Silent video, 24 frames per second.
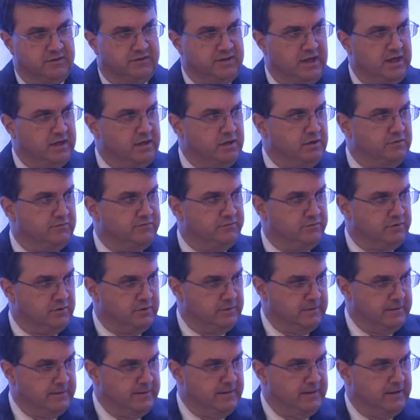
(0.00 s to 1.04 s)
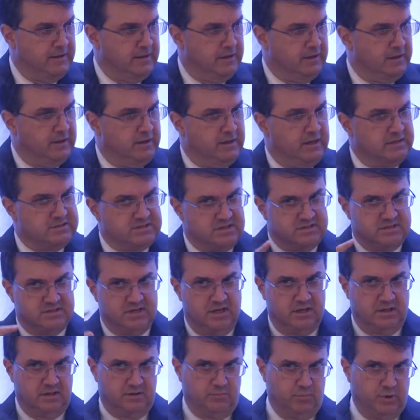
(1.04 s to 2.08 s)
thank you for, as I
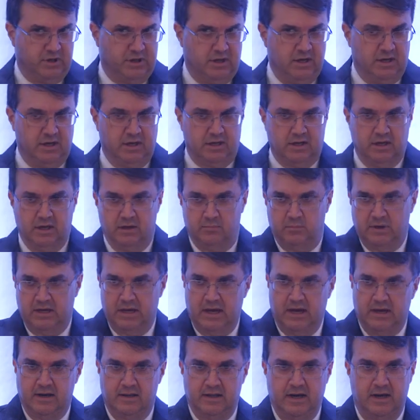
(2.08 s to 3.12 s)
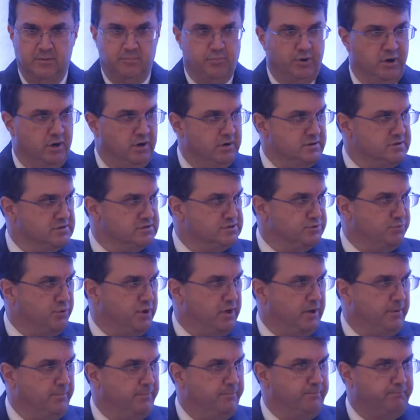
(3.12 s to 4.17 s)
said at the beginning, getting me out of that part of the
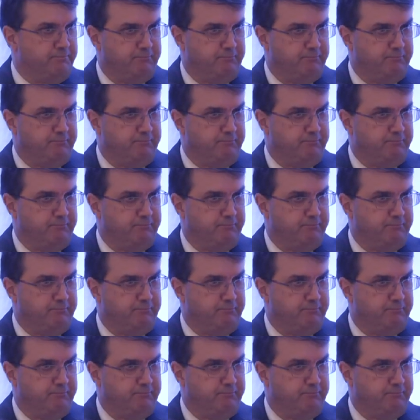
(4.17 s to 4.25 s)
swamp.